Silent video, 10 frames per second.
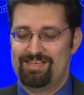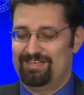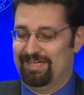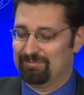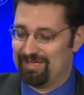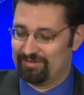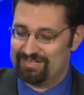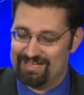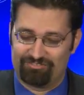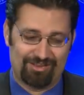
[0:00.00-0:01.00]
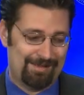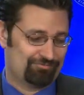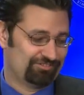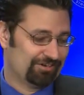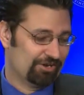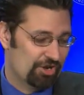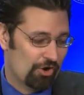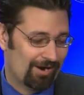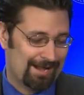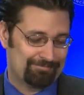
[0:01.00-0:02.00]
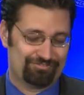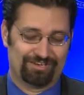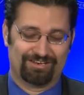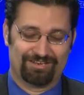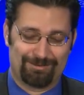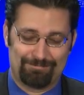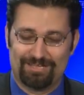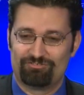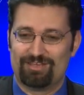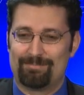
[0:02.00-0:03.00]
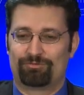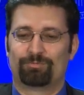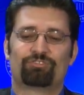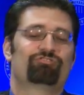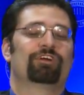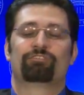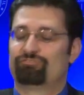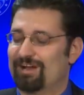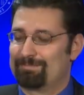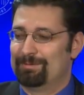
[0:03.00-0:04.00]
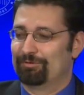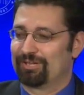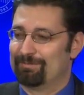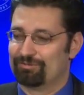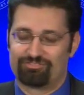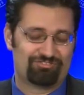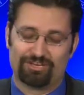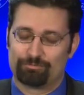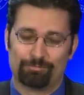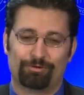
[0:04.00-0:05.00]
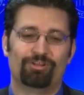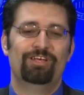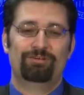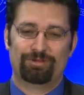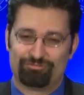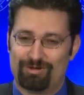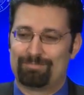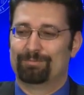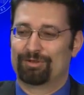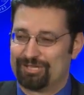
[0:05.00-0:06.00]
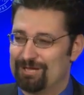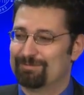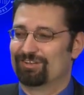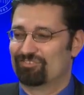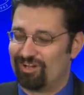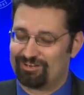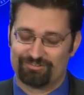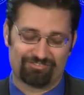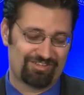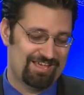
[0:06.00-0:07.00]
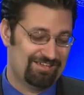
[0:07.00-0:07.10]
And we have a yes option and a no option and an it depends option. We're just trying to attract people to come to us. It's not a real poll. We just want people to come and talk to us.